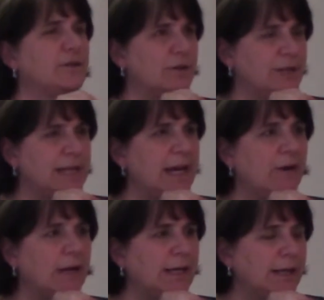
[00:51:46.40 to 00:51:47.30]
start to
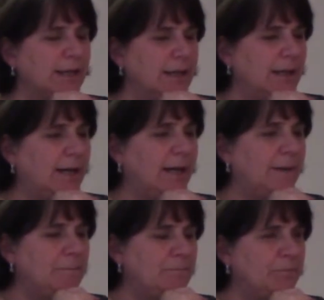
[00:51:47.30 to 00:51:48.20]
carry
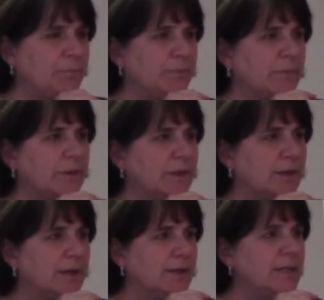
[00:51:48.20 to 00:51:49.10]
a
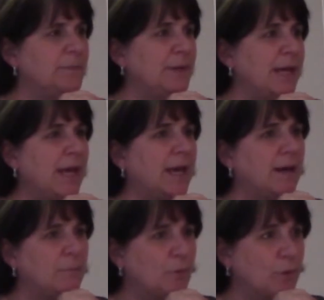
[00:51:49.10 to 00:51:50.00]
TPA
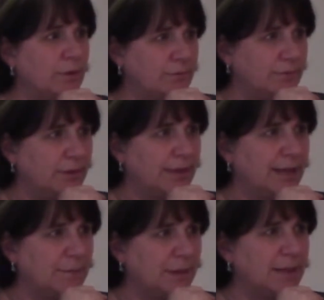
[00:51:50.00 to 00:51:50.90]
on board on the
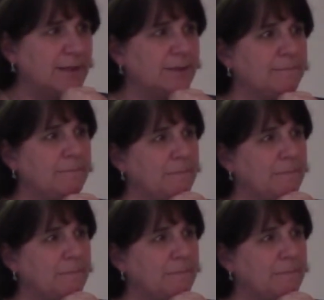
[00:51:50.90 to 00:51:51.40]
ambulance.